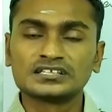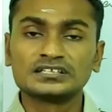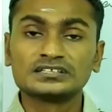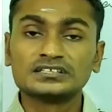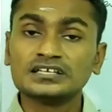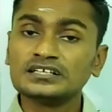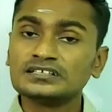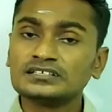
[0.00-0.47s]

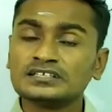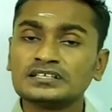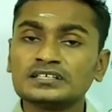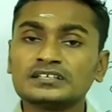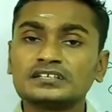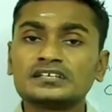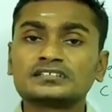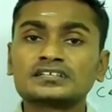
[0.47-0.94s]
Then
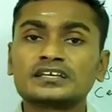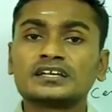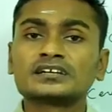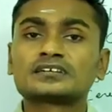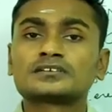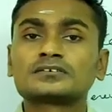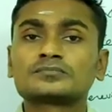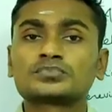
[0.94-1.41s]
it
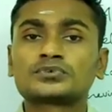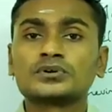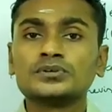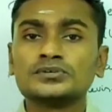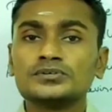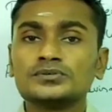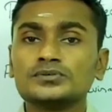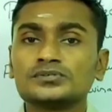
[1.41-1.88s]
can
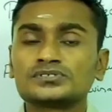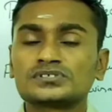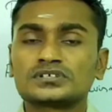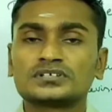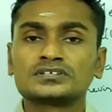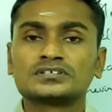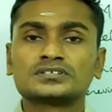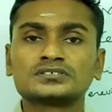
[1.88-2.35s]
produce
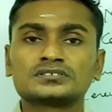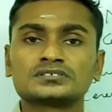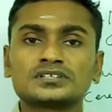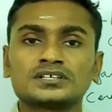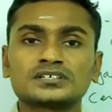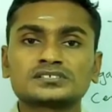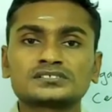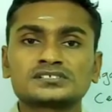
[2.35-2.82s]

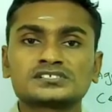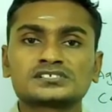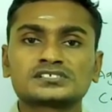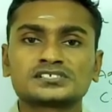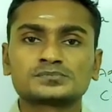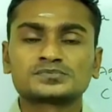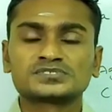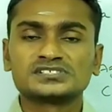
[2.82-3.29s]
toxic
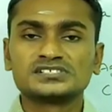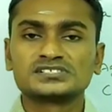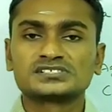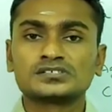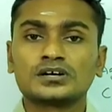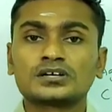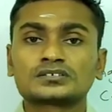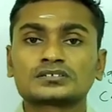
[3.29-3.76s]
substance
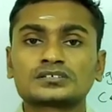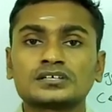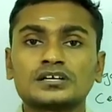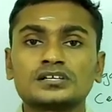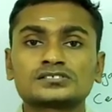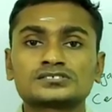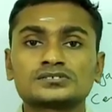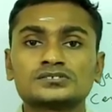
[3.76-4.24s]
or
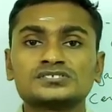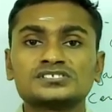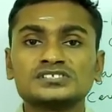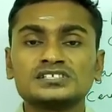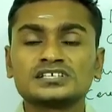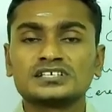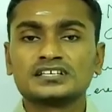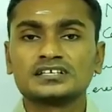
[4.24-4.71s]

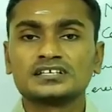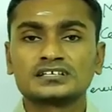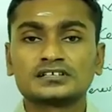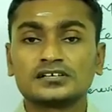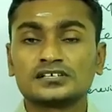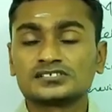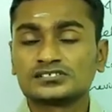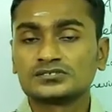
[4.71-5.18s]

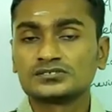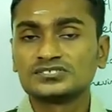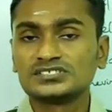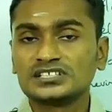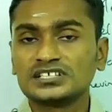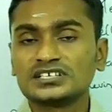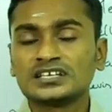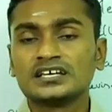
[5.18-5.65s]

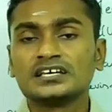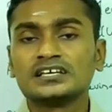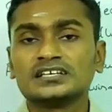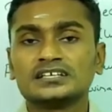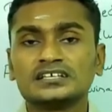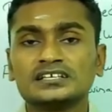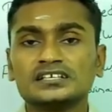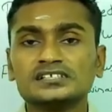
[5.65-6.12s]
carcinogenic
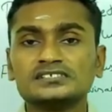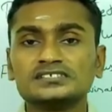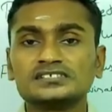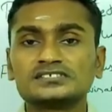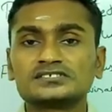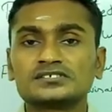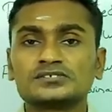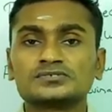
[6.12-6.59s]
agents.